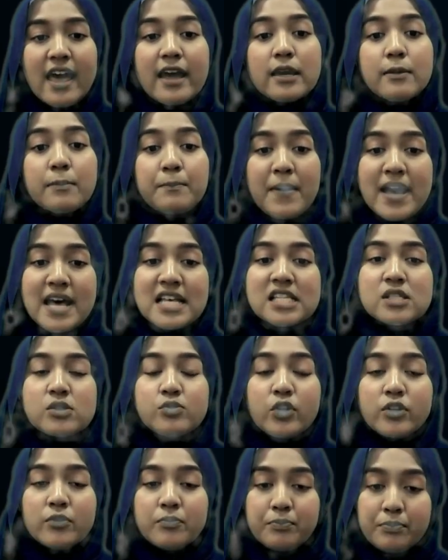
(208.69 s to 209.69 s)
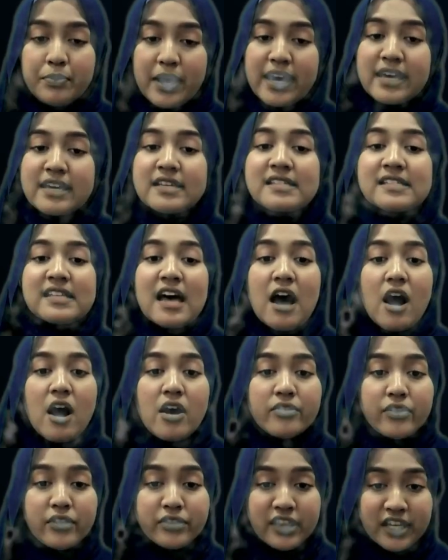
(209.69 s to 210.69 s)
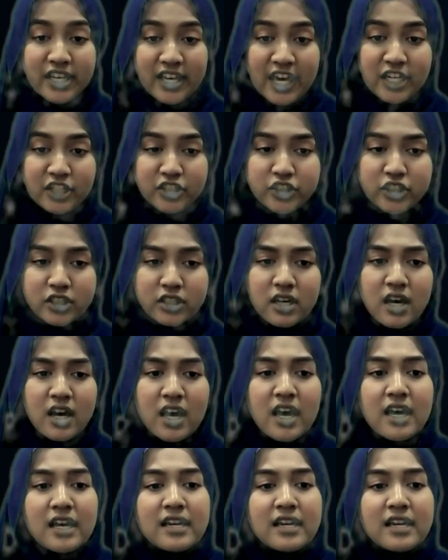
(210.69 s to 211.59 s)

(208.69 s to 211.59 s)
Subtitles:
and password-based authentication